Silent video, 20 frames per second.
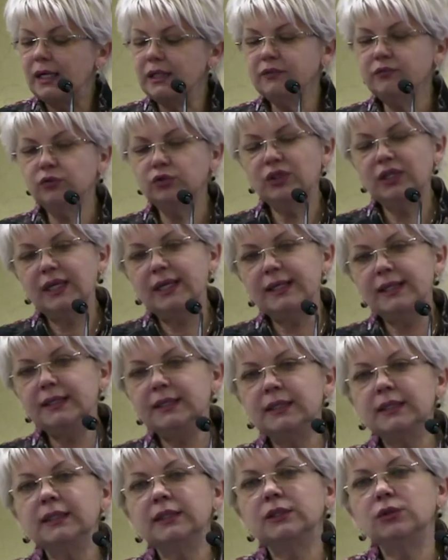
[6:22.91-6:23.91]
I would
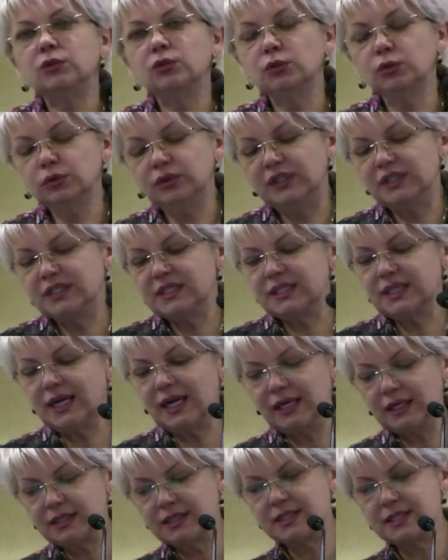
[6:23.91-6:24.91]
like to
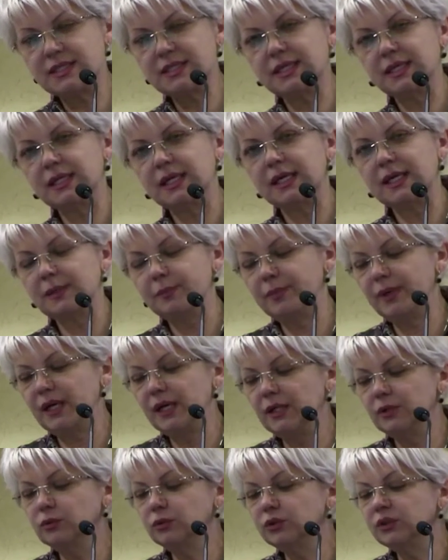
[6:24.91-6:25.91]
discuss
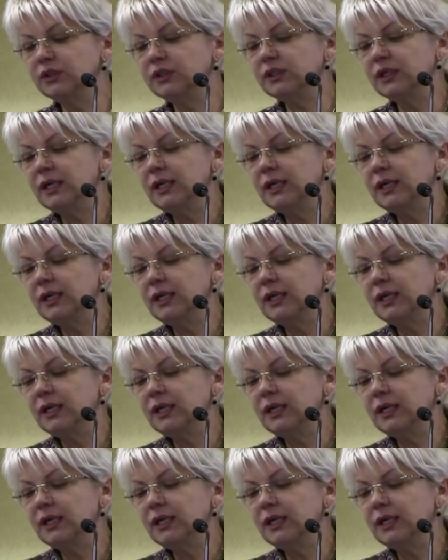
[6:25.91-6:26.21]
about